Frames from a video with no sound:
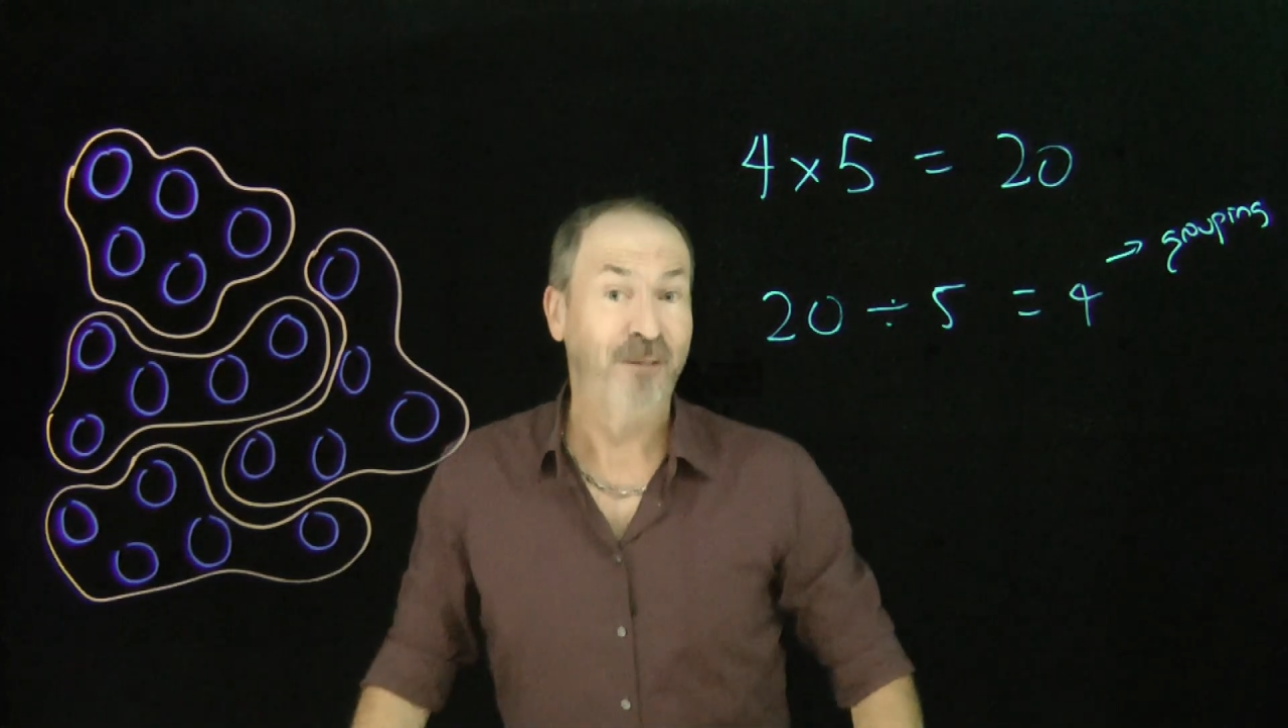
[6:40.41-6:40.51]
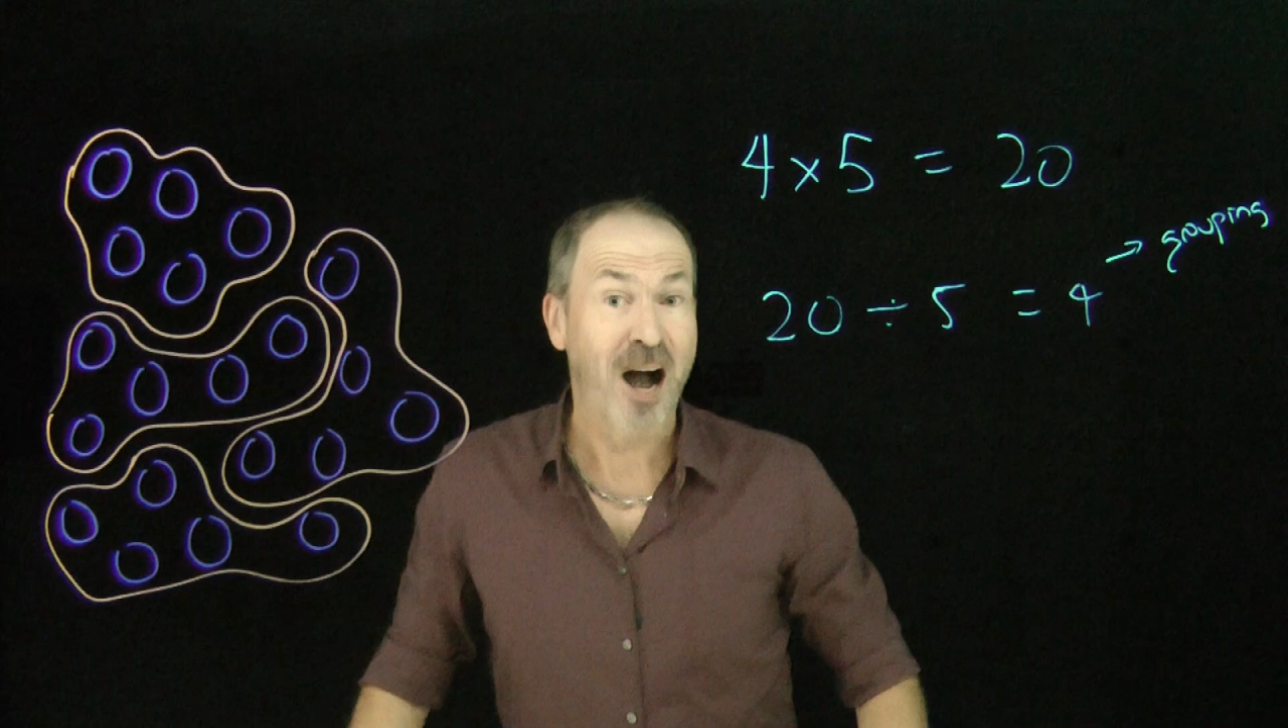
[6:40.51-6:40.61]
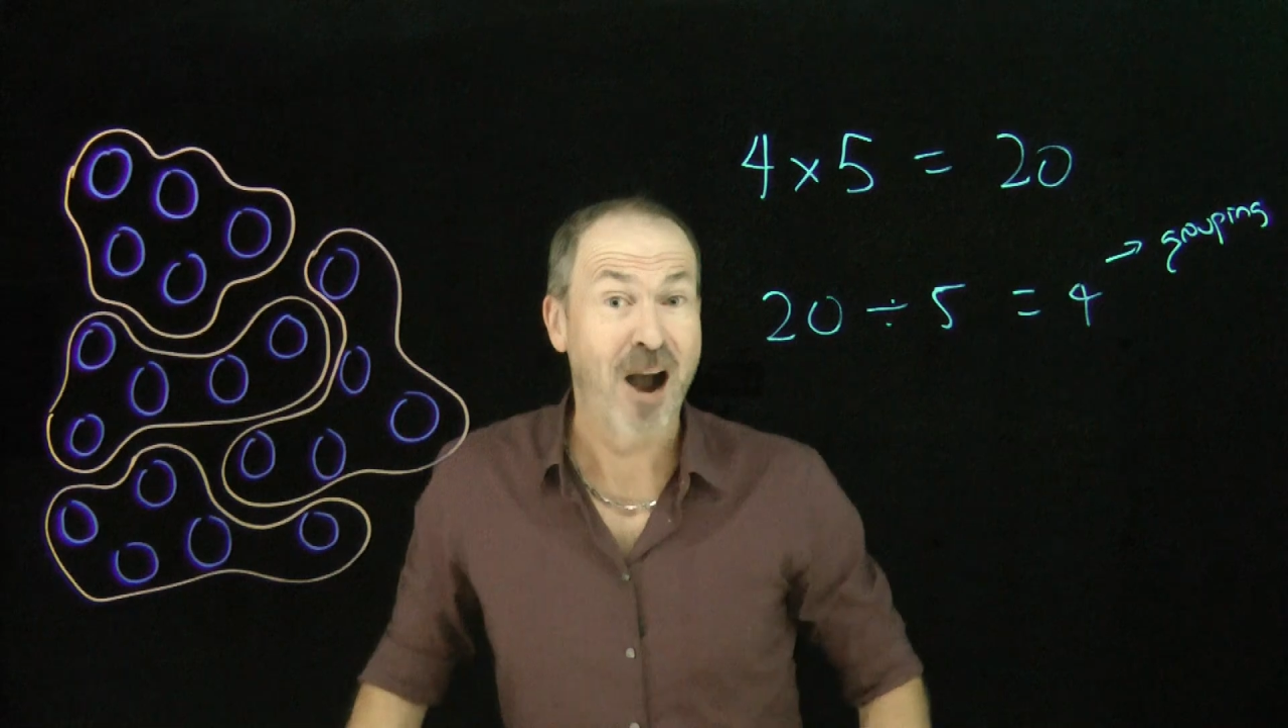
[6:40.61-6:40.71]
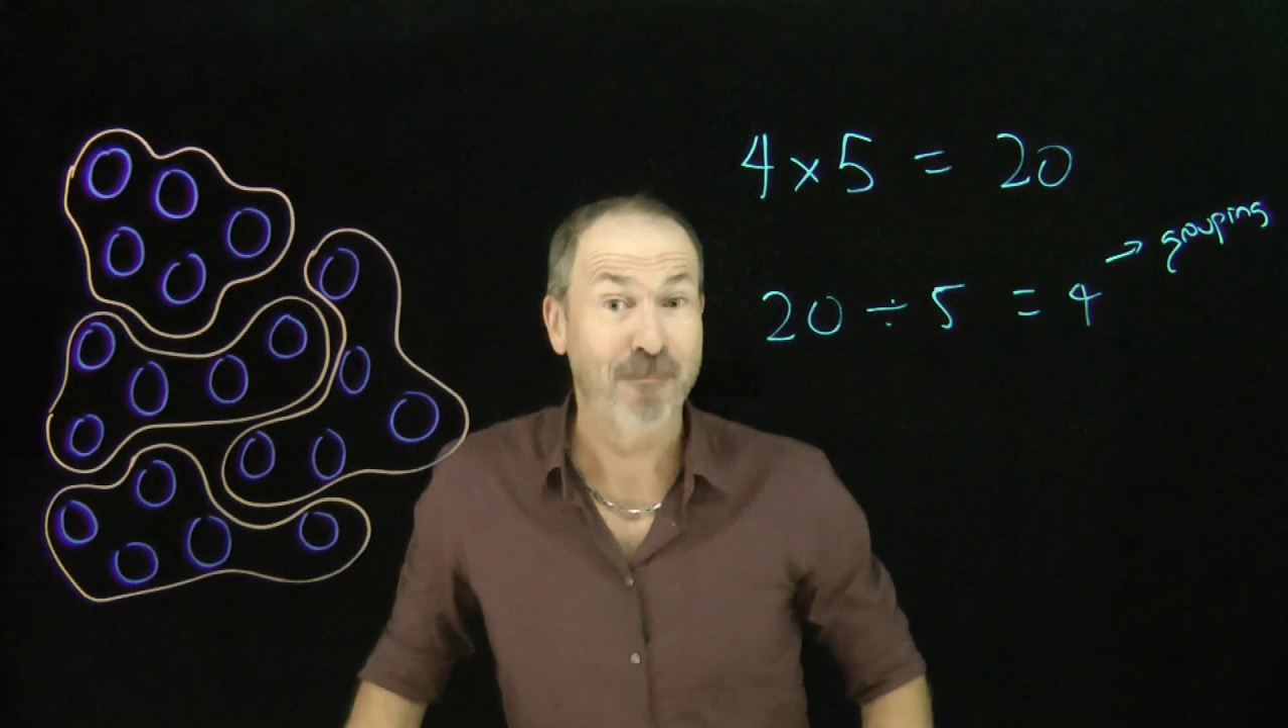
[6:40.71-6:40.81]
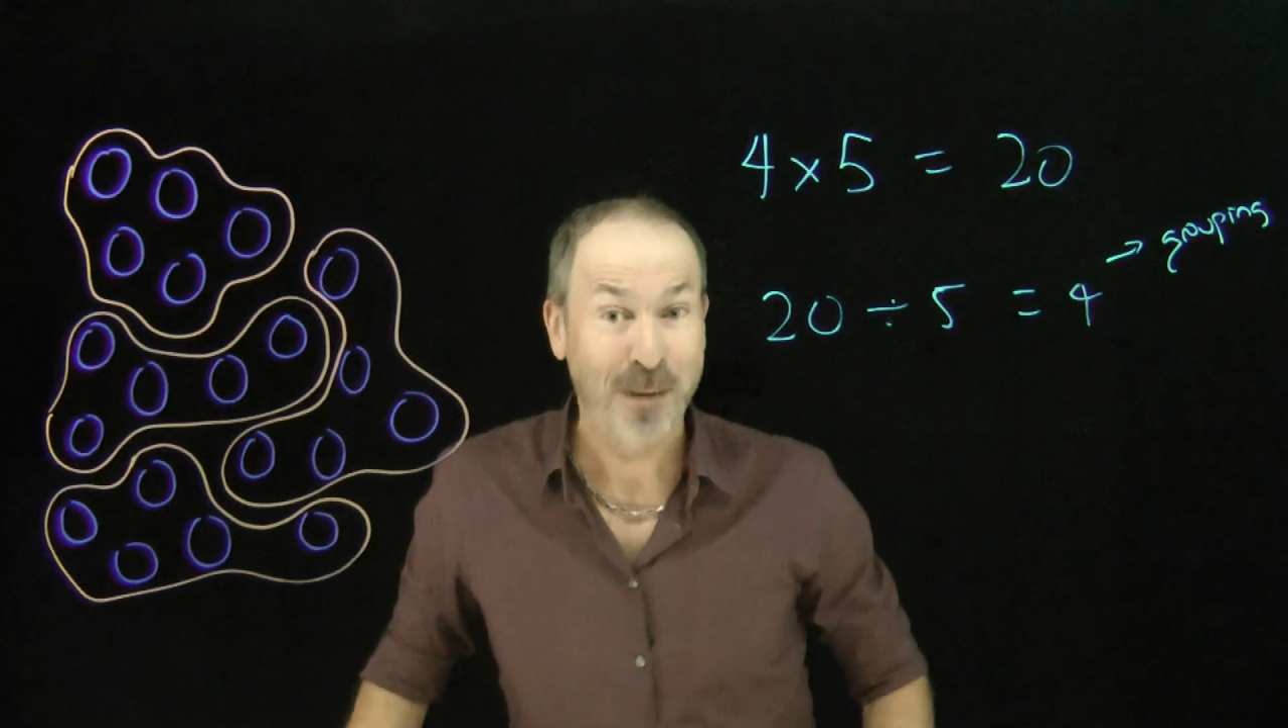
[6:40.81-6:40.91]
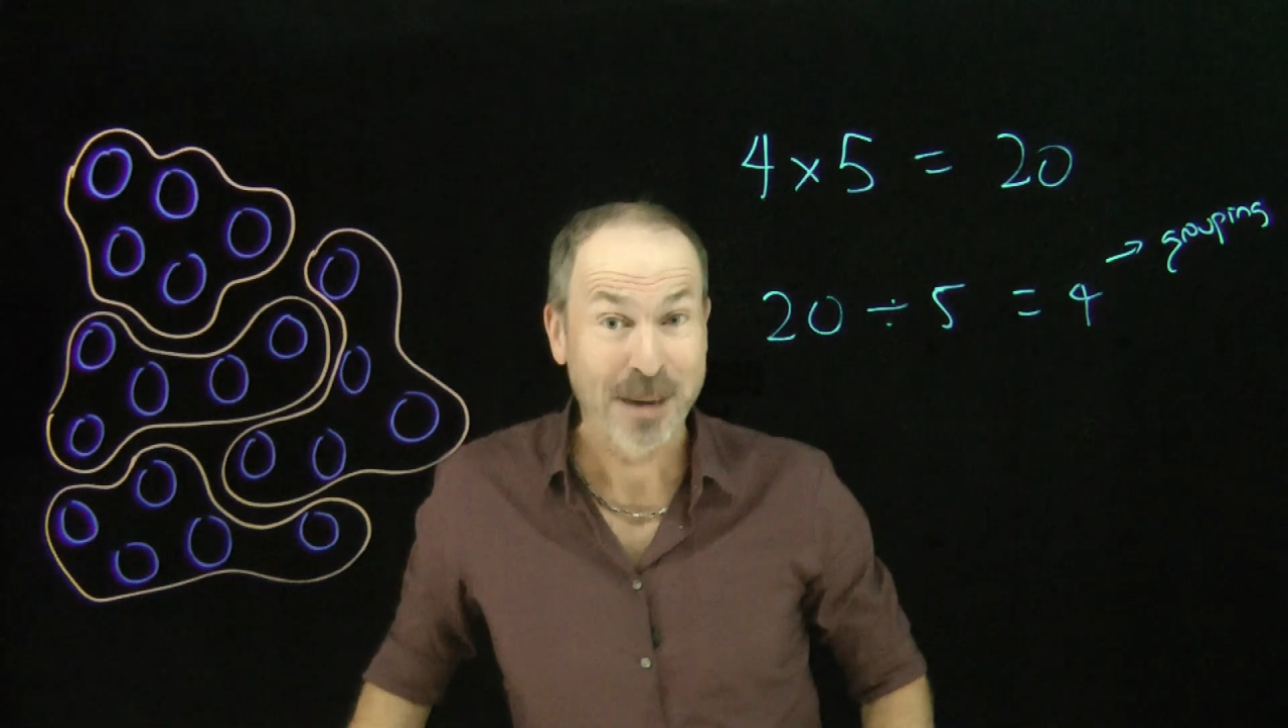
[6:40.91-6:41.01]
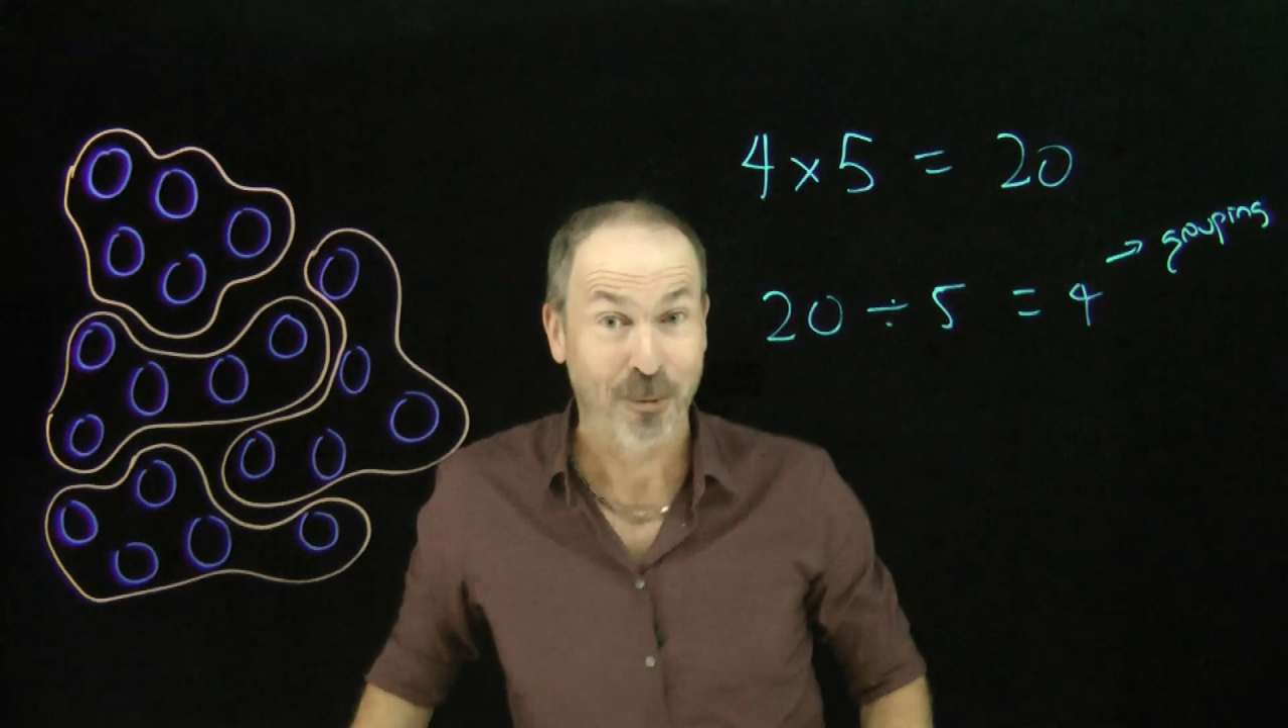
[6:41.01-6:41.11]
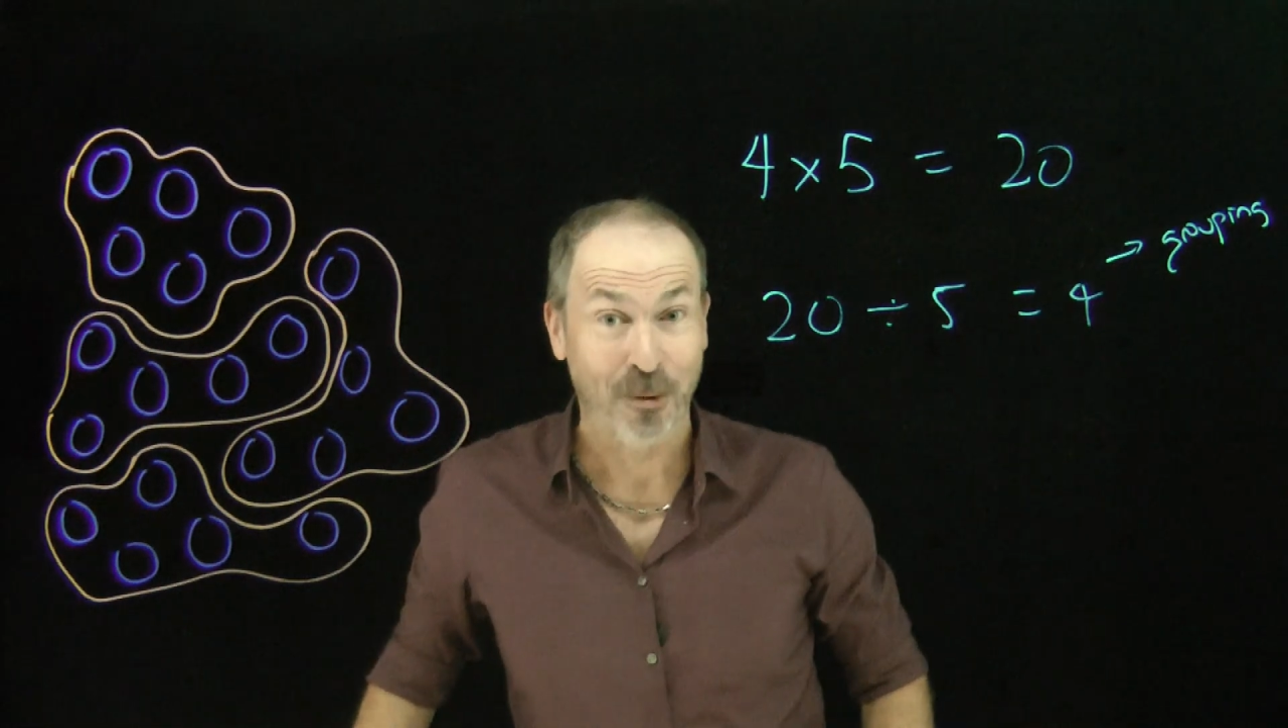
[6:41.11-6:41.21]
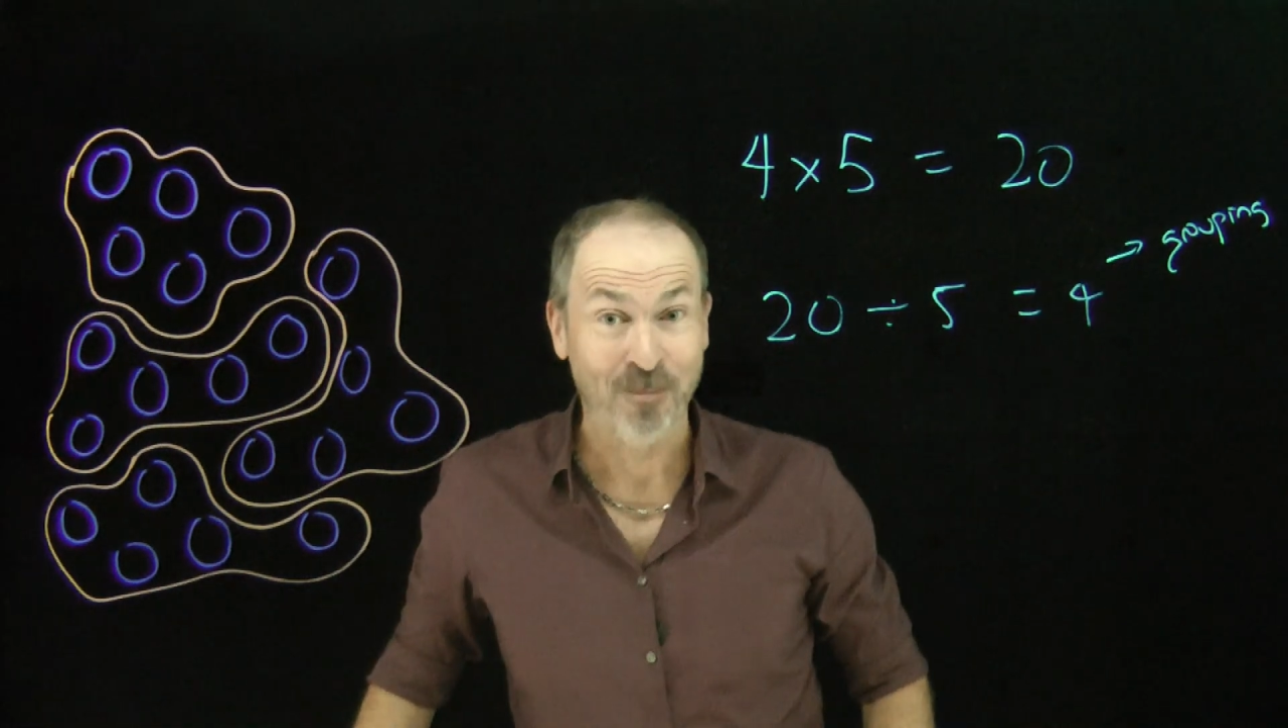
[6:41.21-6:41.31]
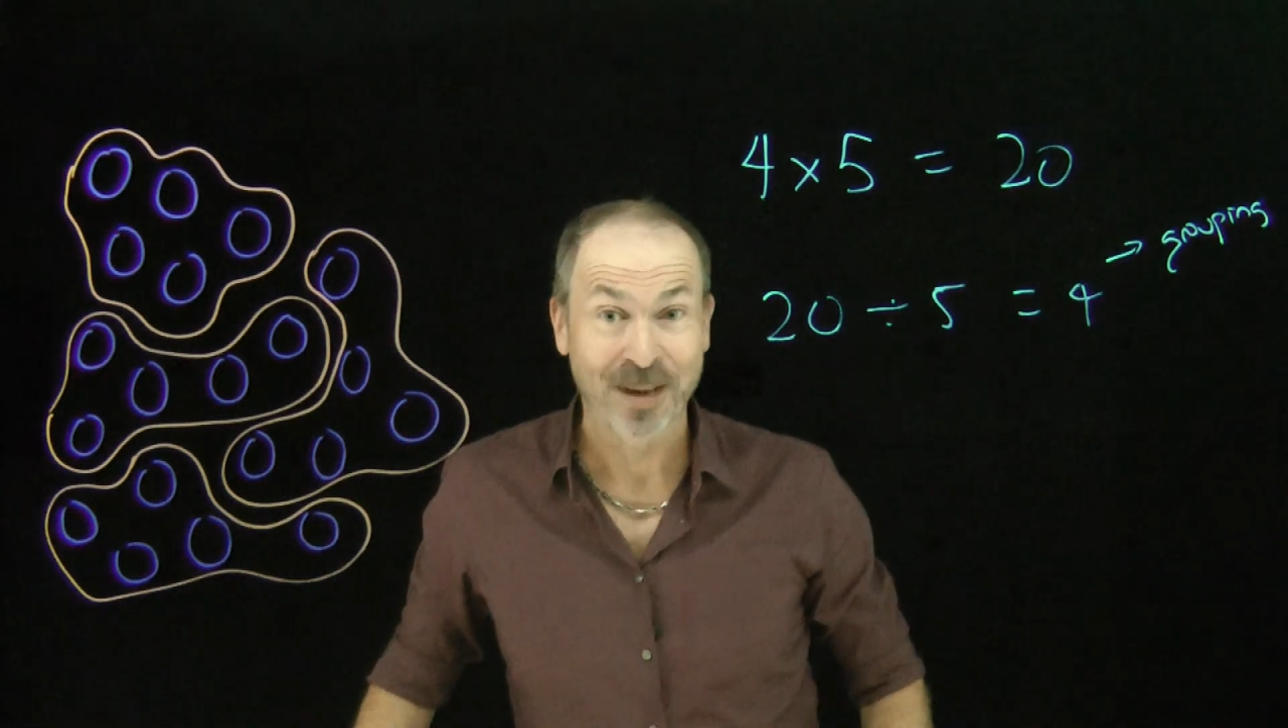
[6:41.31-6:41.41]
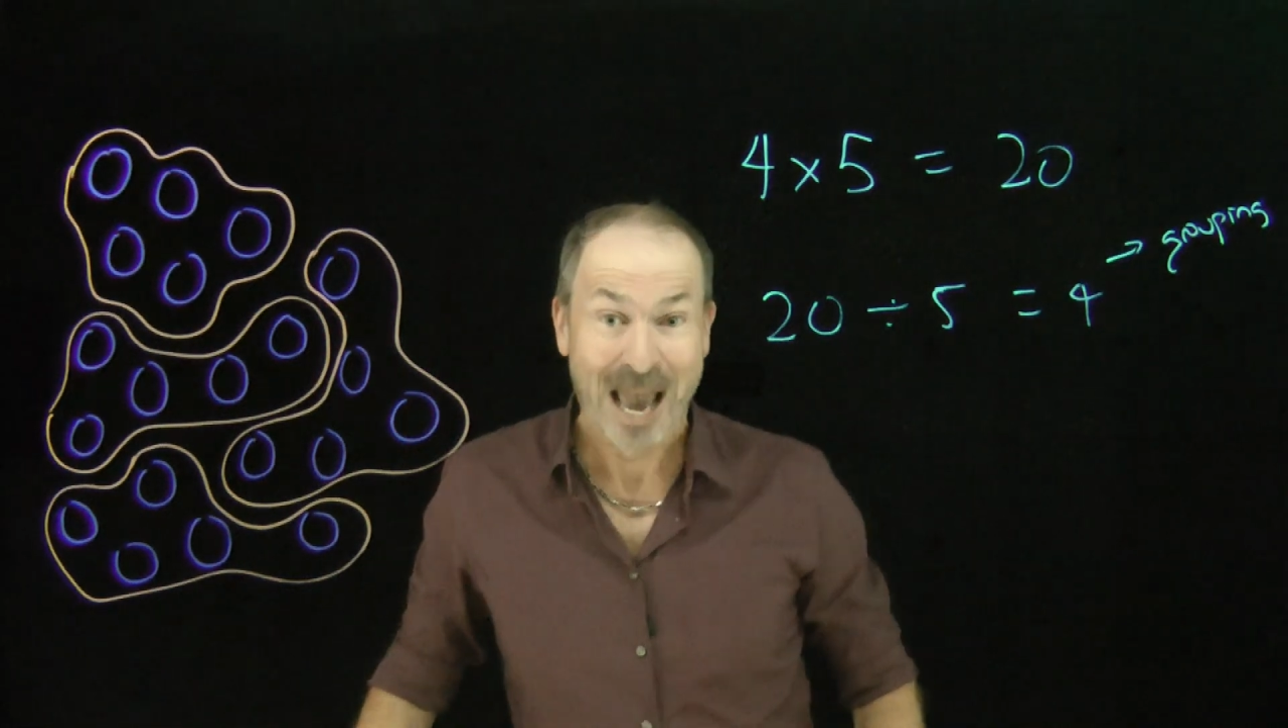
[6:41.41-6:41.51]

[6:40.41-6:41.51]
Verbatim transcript: five people